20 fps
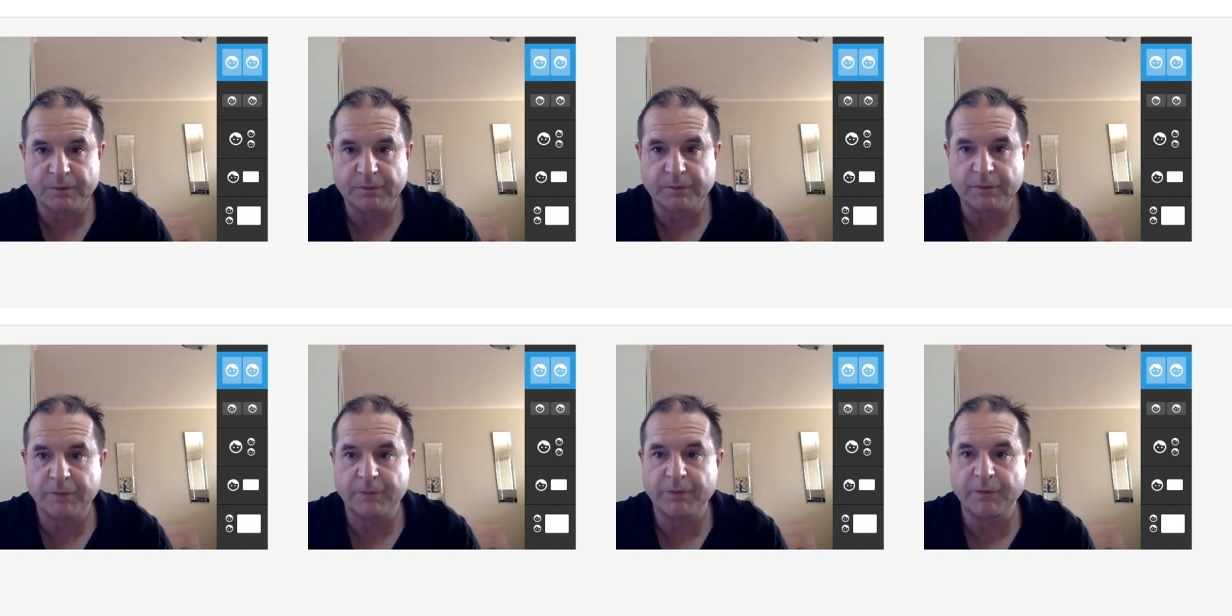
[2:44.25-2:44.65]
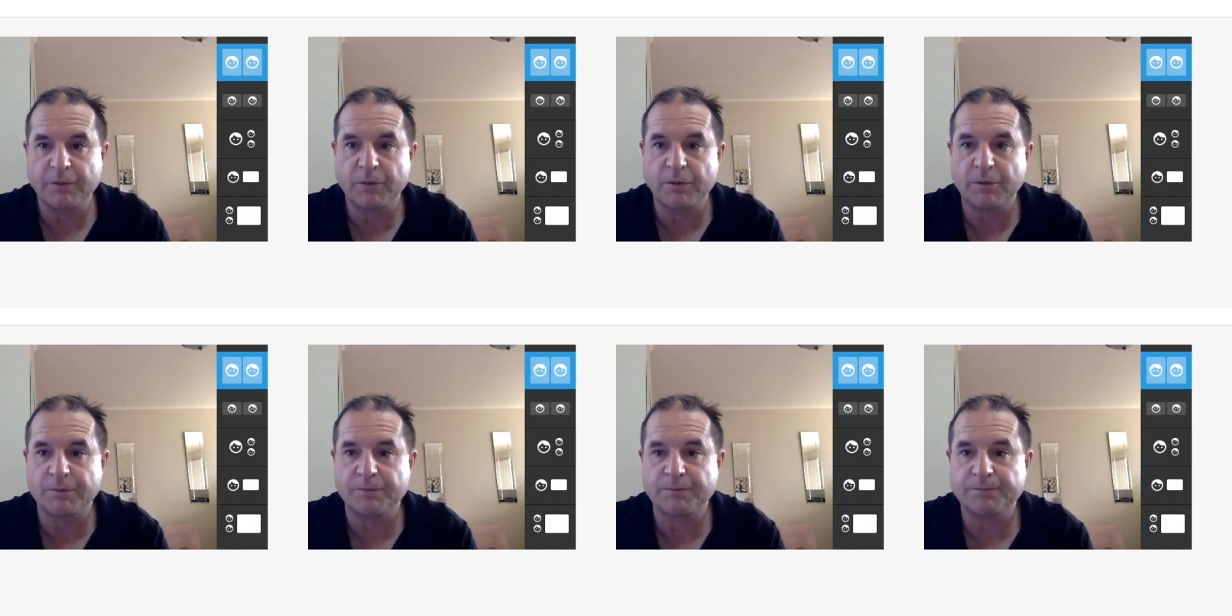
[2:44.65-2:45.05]
whatever you
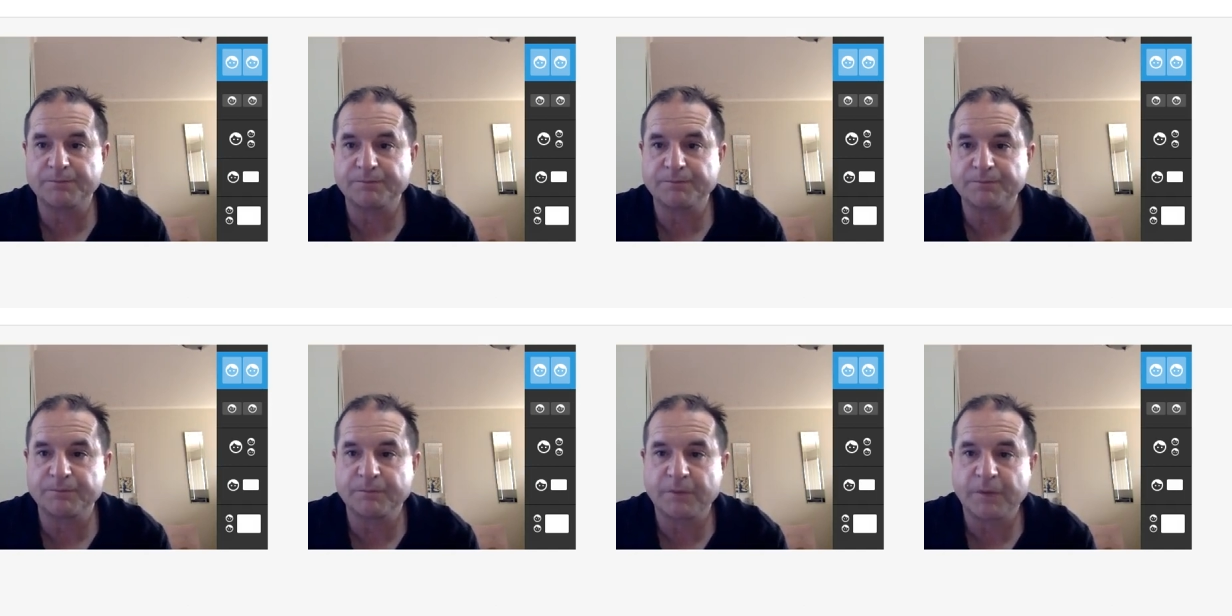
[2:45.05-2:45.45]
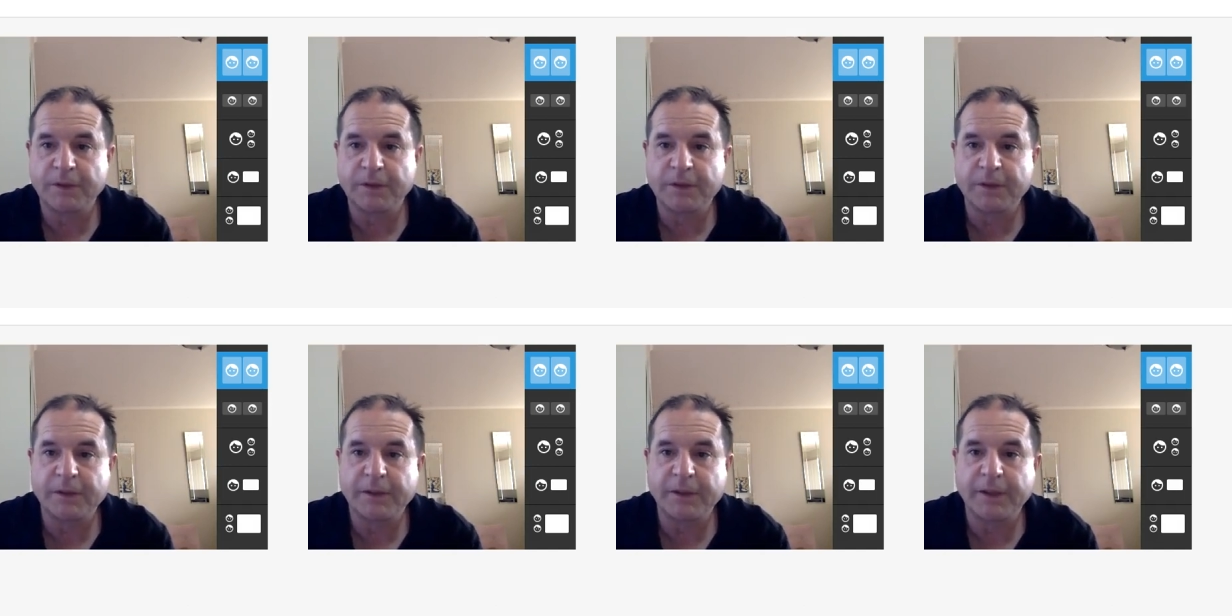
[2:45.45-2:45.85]
want
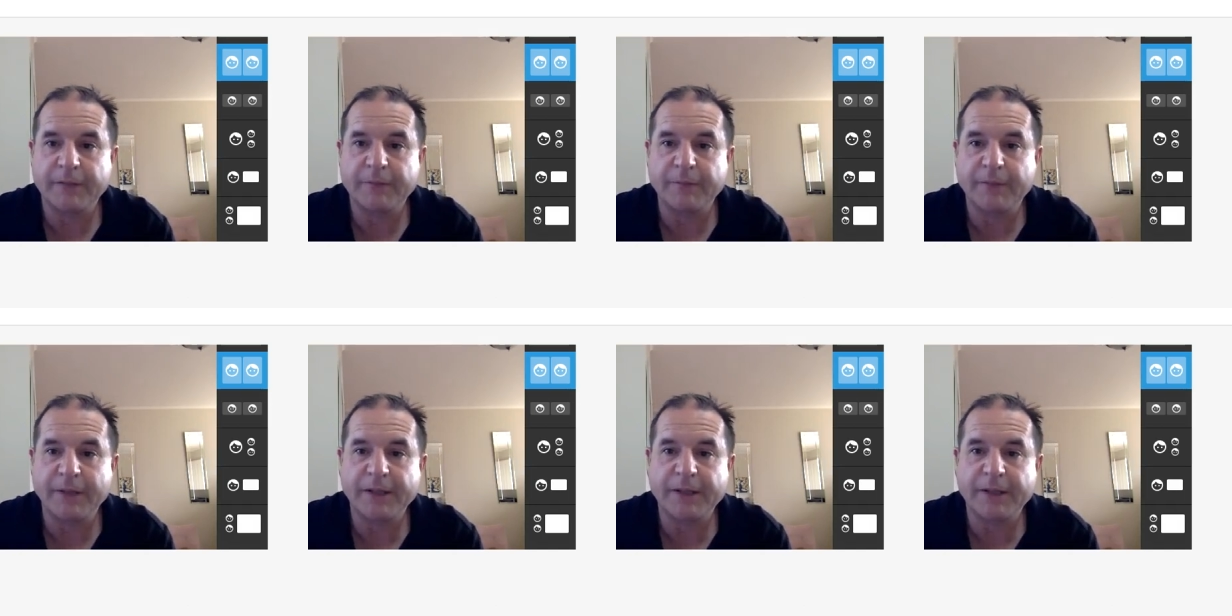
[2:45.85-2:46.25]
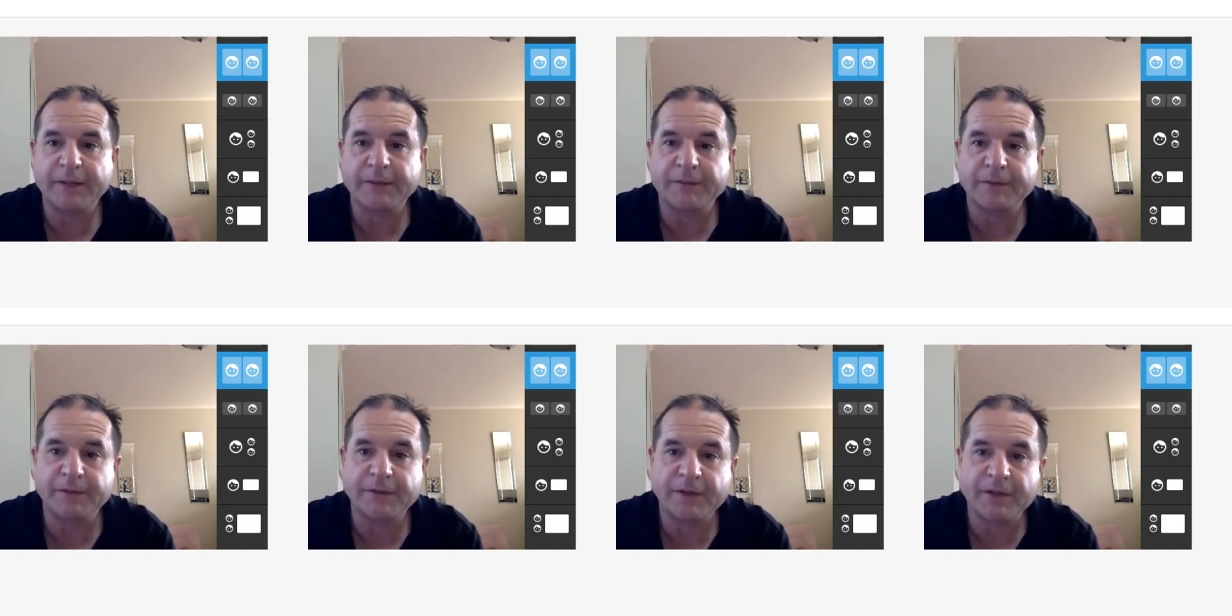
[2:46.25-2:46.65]
add banner,
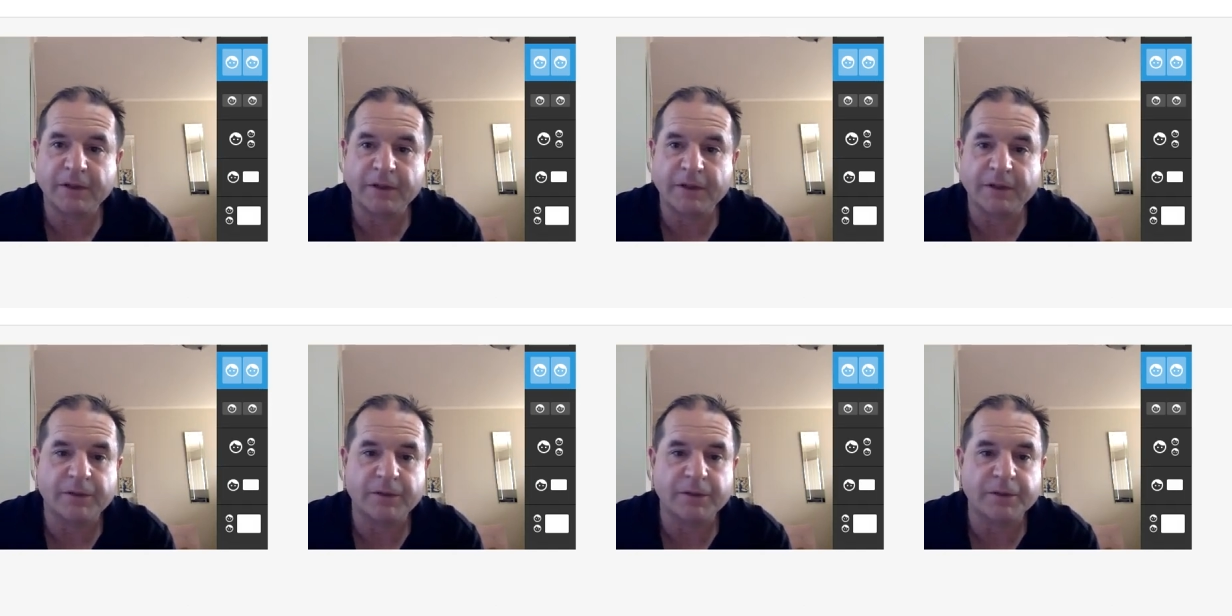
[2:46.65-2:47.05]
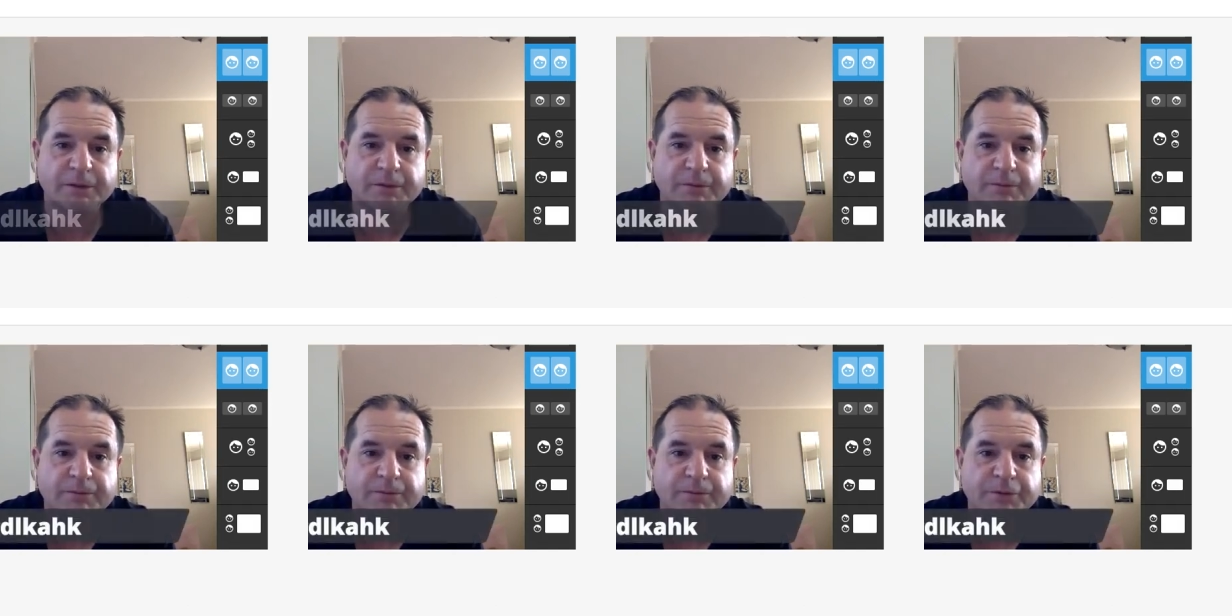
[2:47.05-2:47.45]
and then click on it
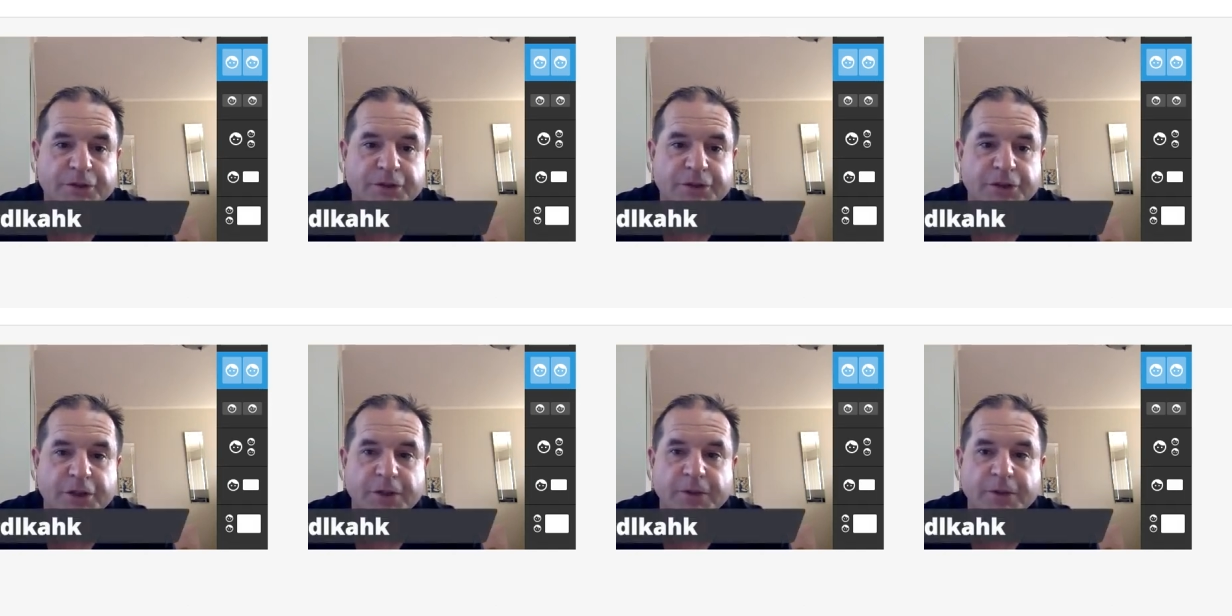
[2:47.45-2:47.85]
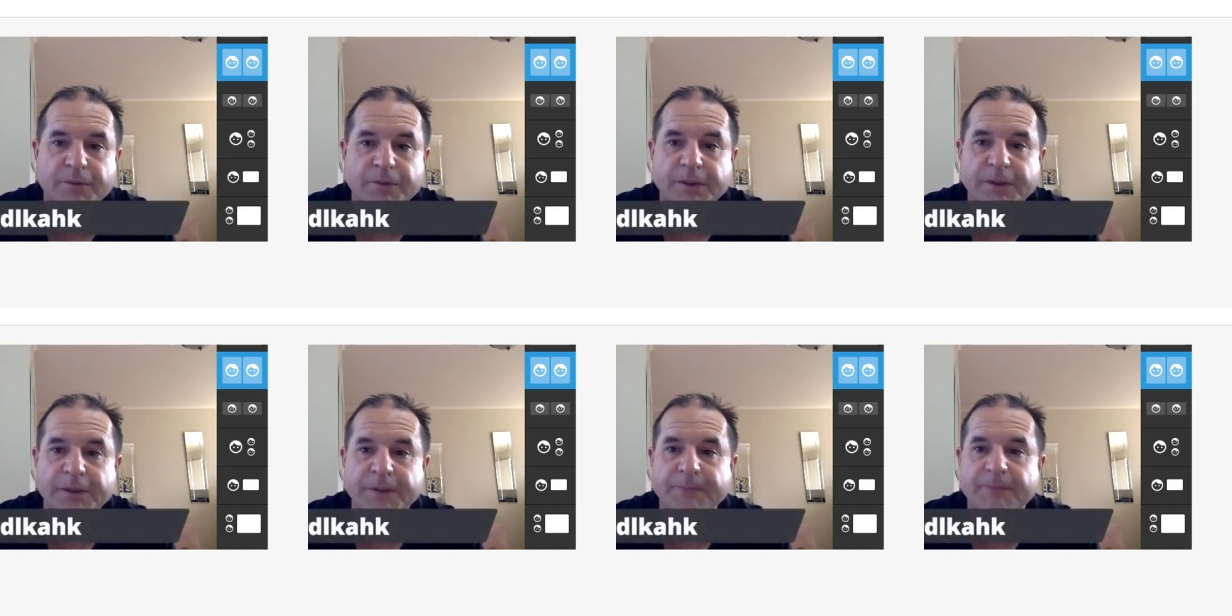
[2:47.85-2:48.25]
to show,
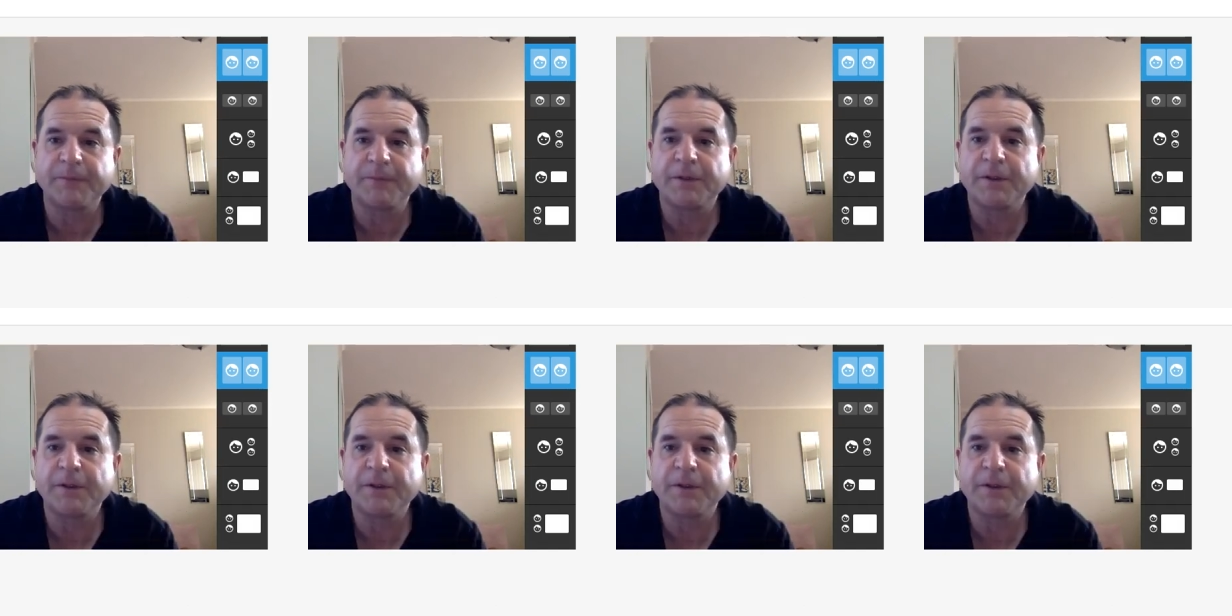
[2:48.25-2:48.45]
okay?